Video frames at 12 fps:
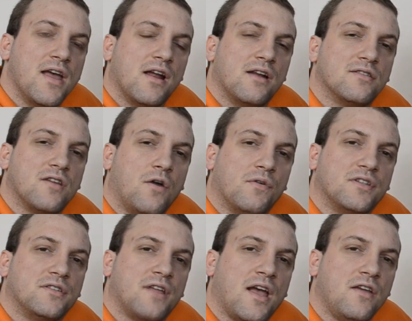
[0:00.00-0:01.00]
And as always,
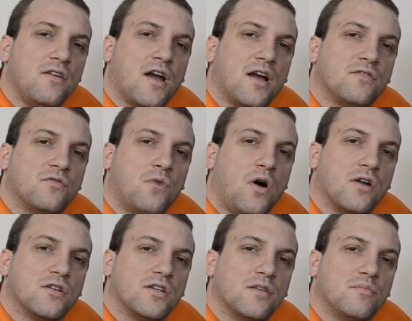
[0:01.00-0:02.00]
thank you guys for
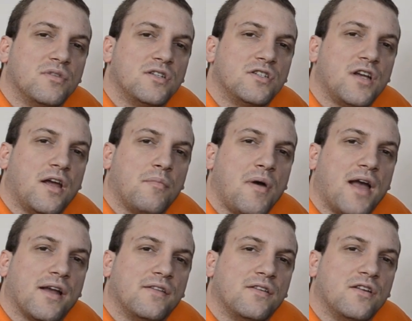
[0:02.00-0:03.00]
watching, and please check
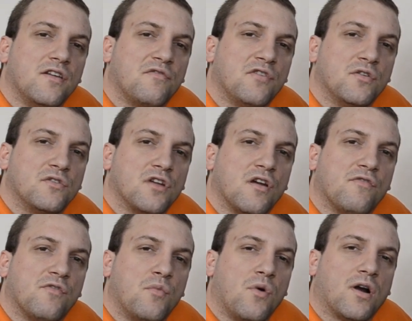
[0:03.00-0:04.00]
back in the near future
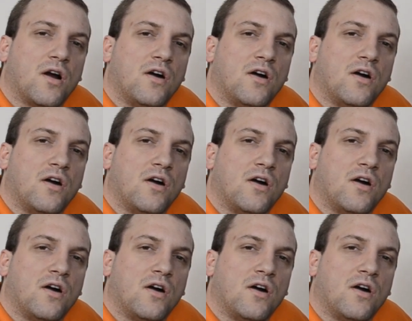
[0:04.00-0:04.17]
for more